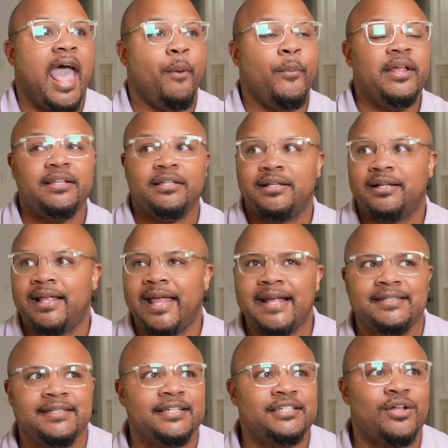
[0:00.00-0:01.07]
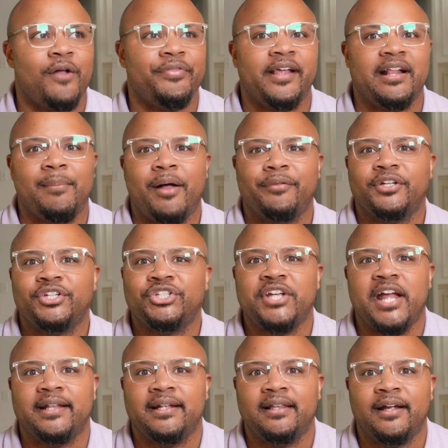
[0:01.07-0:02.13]
and we instantly start thinking about the
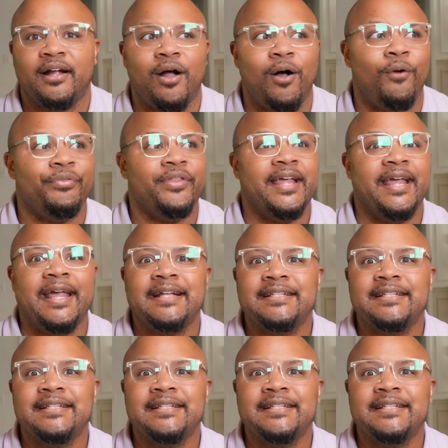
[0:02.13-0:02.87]
chandelier on the